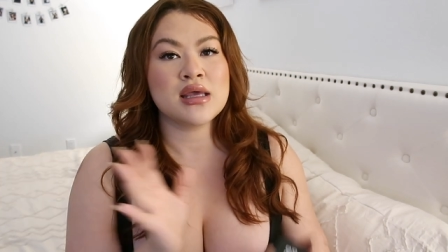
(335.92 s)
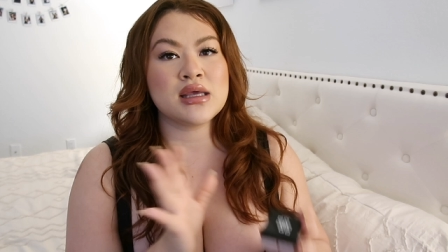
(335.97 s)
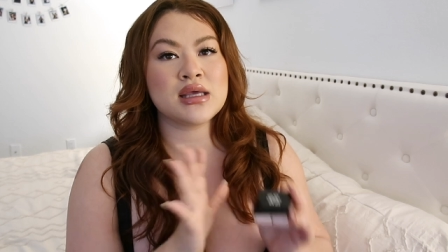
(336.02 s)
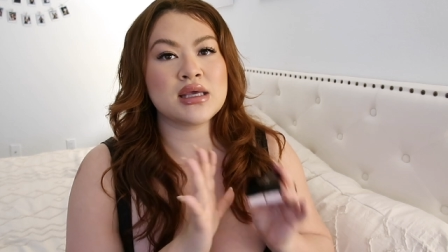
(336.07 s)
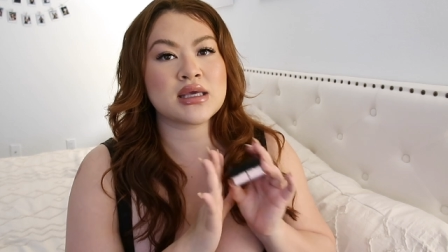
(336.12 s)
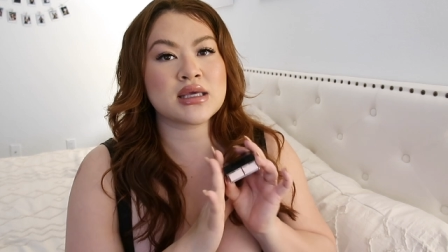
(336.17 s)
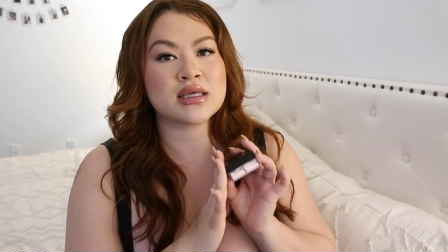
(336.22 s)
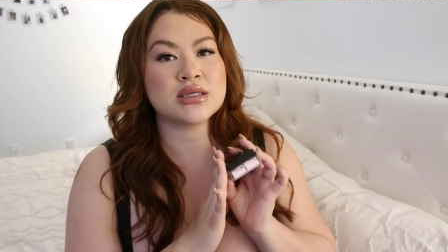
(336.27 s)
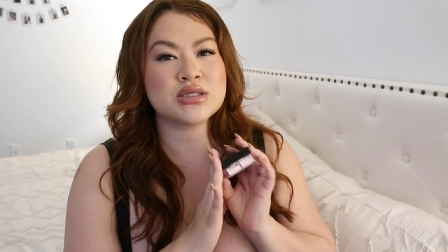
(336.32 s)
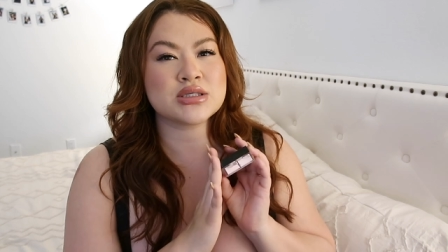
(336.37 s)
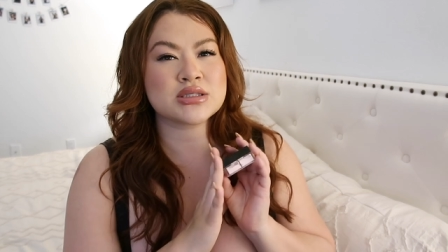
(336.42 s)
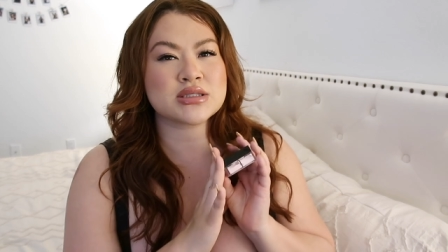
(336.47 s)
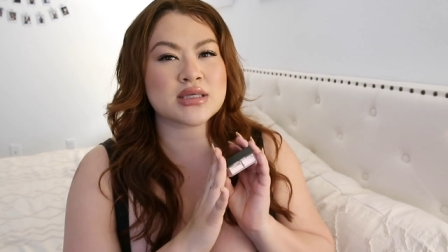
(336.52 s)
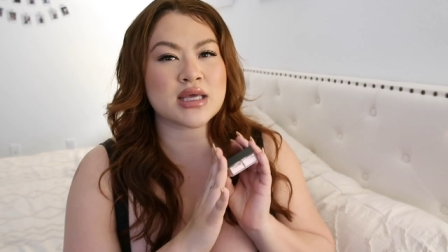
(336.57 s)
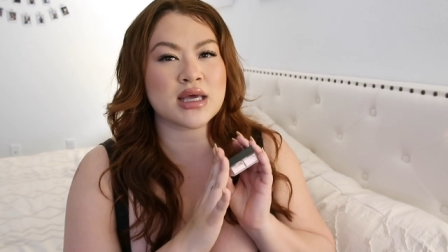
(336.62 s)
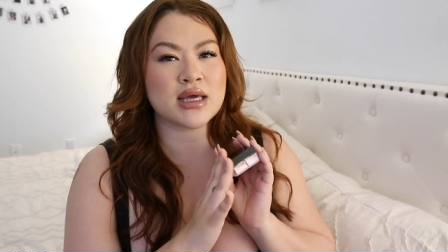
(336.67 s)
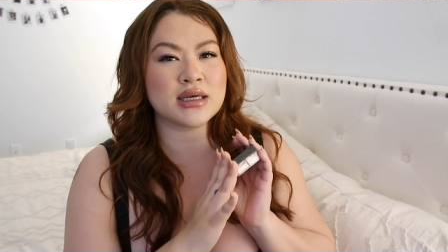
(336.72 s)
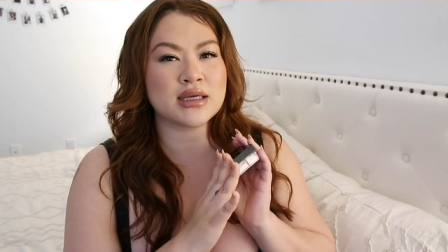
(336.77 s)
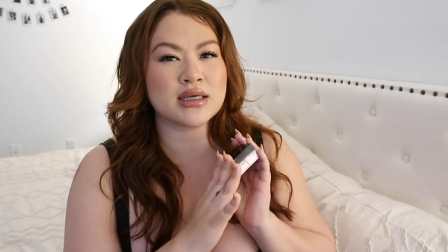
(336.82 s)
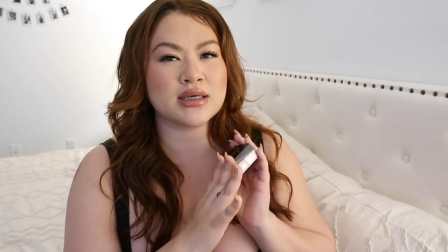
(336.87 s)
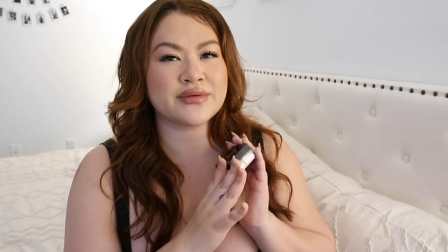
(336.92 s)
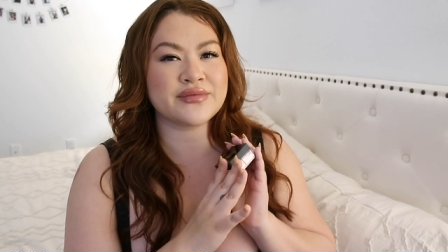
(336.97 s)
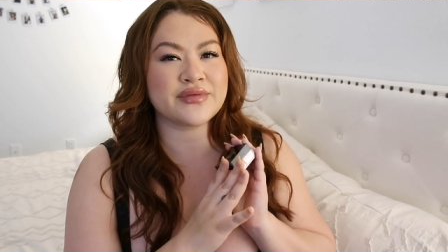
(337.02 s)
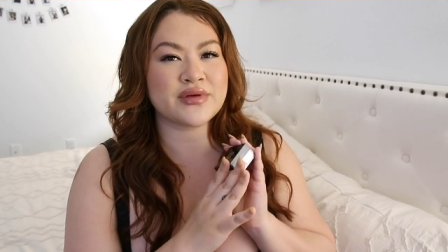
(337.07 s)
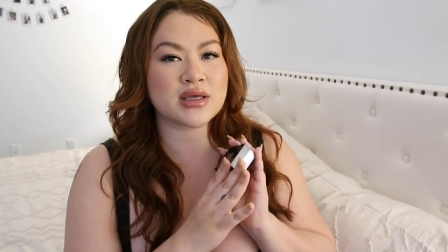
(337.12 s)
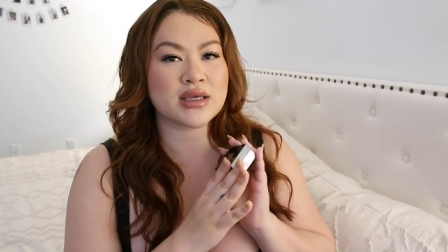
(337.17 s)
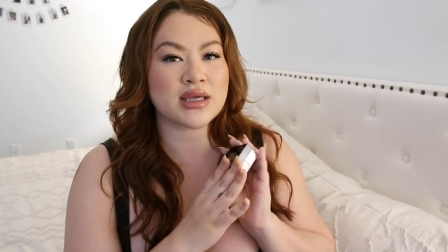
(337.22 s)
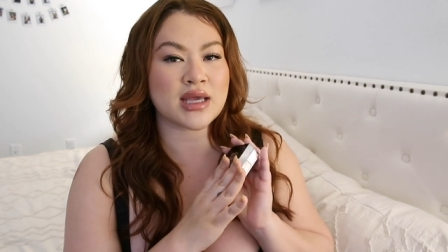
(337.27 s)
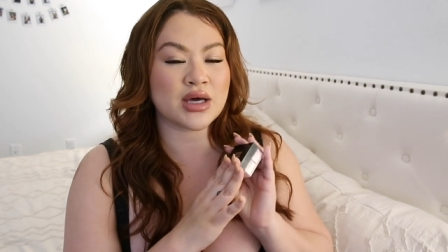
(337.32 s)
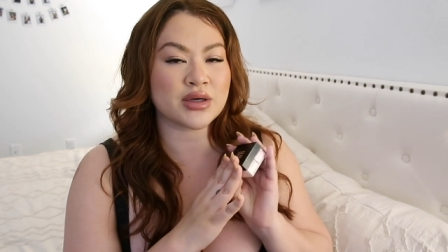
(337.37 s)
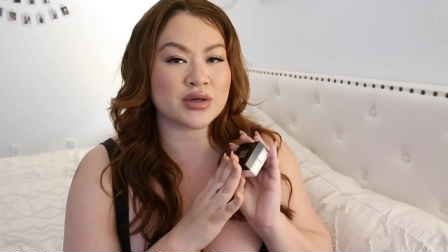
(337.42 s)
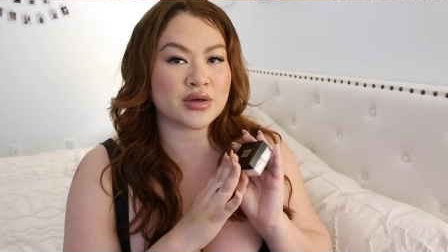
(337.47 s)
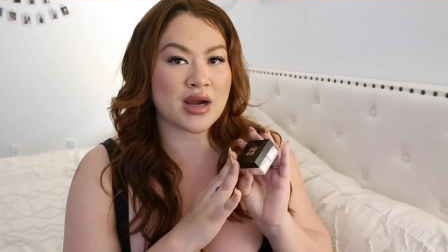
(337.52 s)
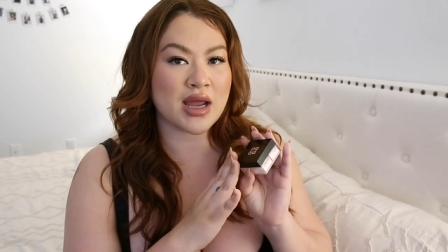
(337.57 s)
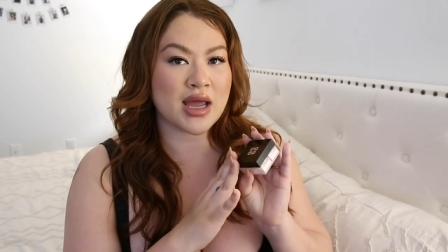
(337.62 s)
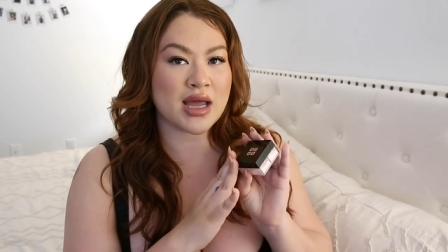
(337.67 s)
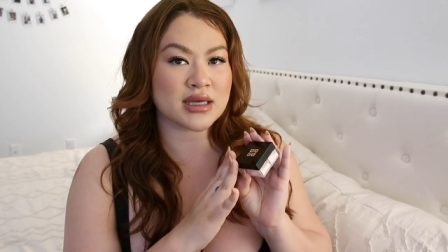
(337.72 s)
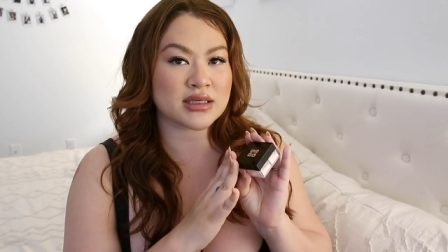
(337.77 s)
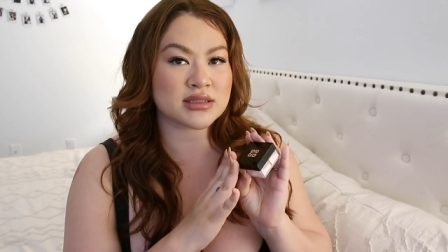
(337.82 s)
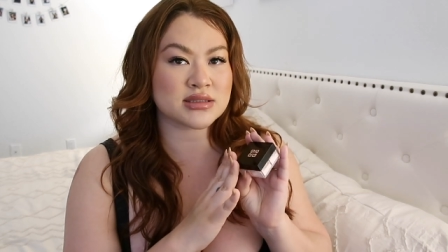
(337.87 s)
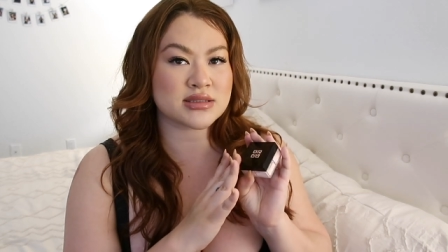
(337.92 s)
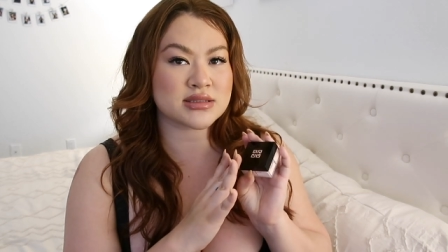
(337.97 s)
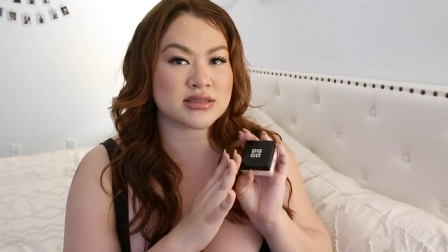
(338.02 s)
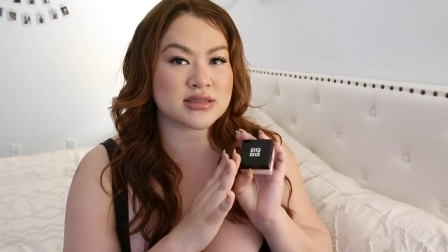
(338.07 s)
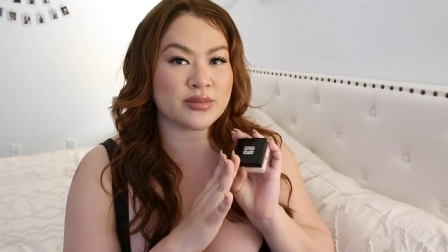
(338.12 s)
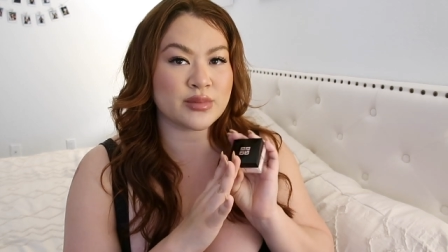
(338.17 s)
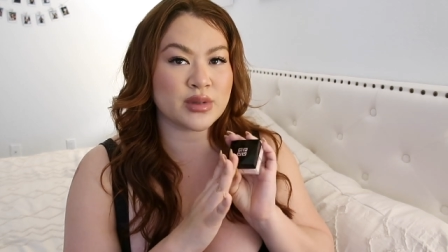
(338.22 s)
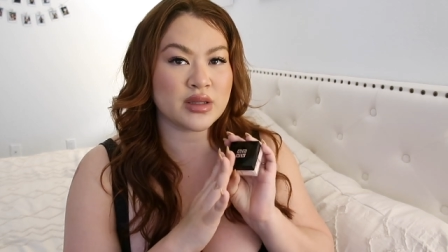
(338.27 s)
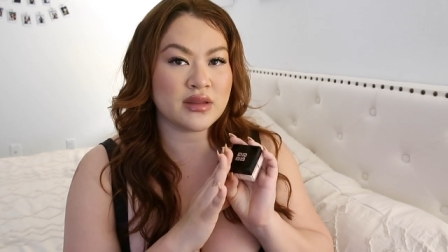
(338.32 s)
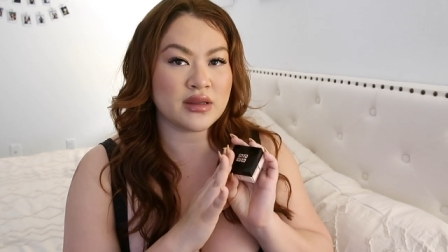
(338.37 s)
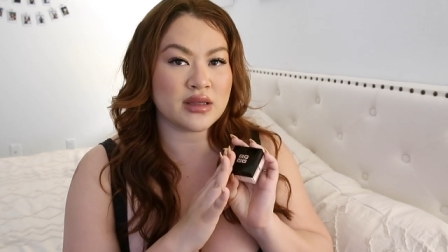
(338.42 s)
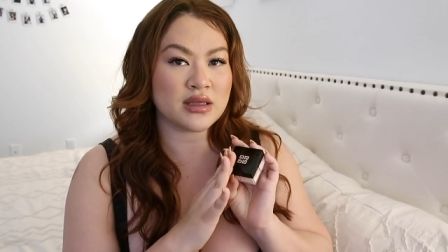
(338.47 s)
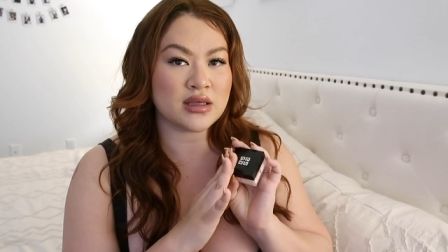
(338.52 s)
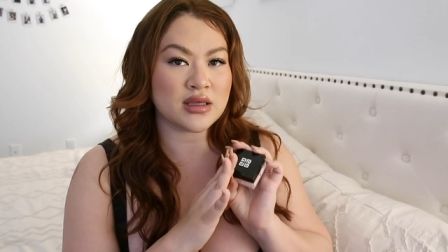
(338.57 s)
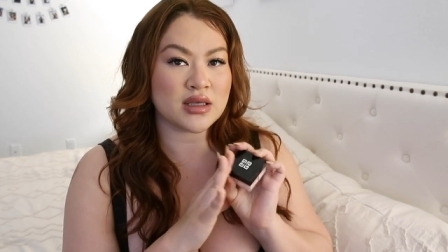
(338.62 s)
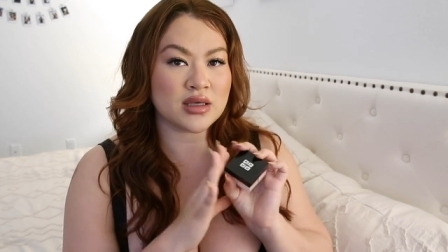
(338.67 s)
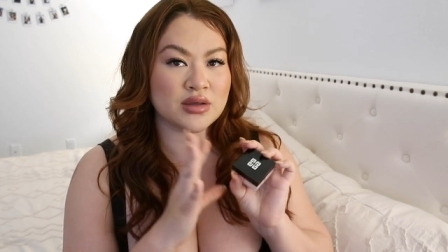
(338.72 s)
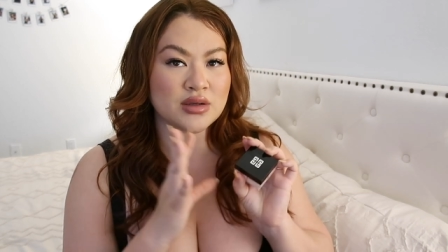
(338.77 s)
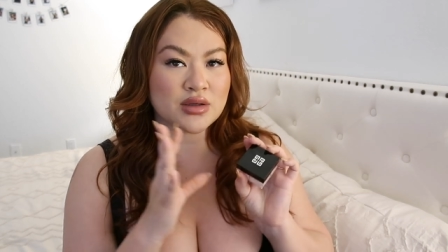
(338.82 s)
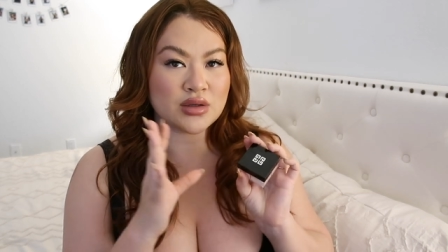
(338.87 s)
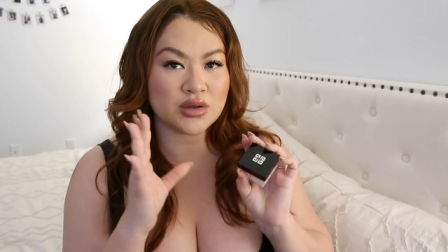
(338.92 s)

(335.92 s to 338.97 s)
it could just kind of counteract some of the